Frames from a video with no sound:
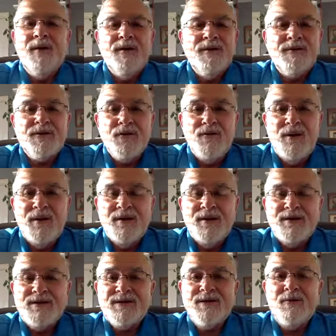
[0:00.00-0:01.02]
So
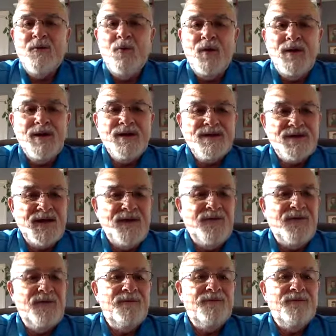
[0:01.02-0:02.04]
week
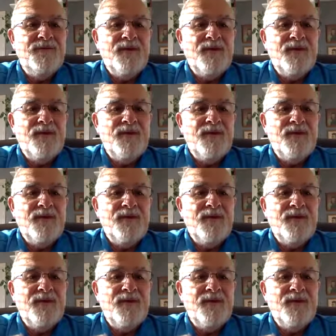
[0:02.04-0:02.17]
7,